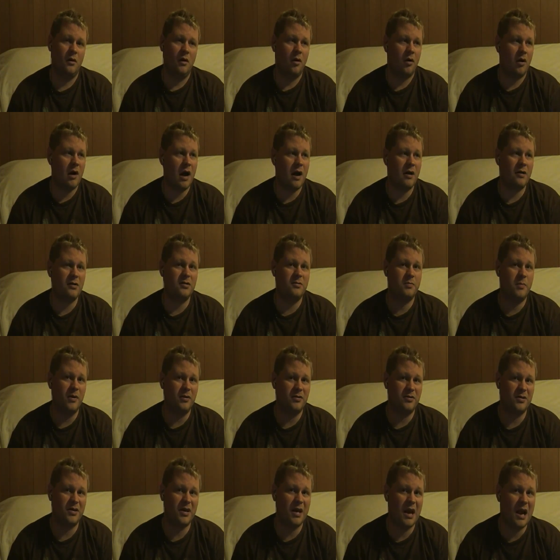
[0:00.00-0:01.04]
Or how are you
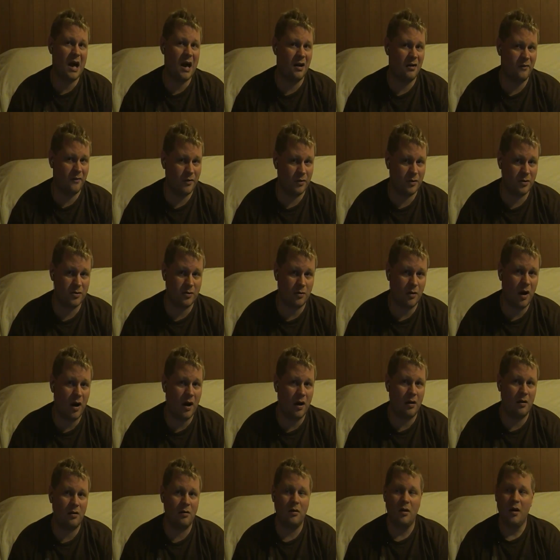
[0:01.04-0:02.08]
supposed to get out of your
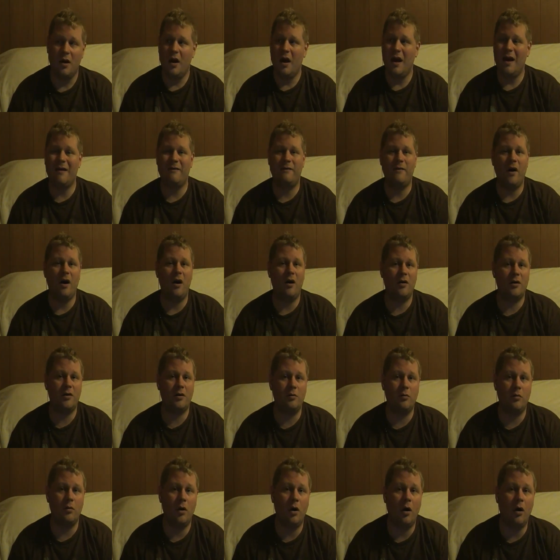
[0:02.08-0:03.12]
trial if all
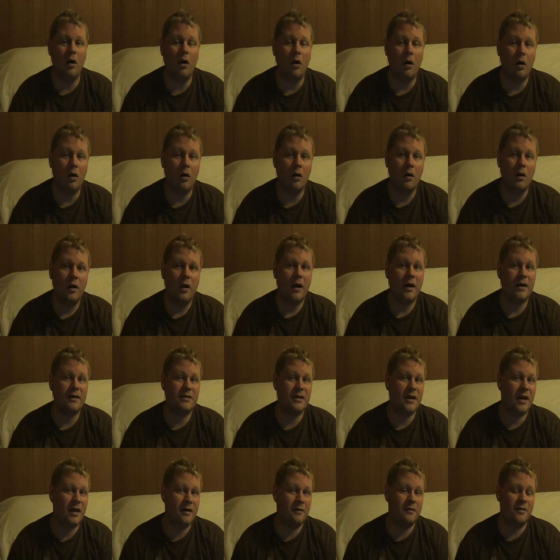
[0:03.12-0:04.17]
you are
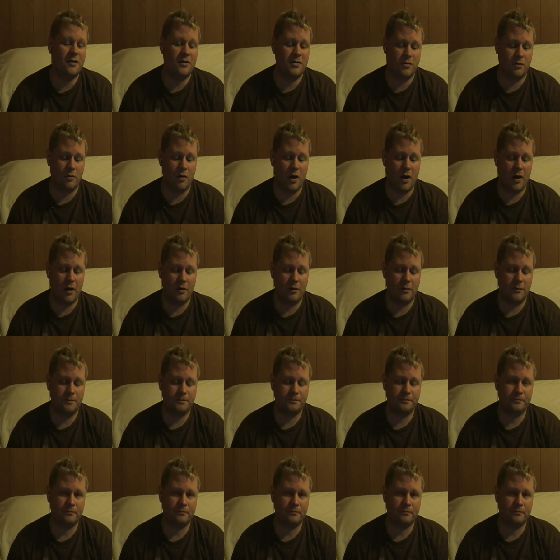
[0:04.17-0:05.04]
is in the trial?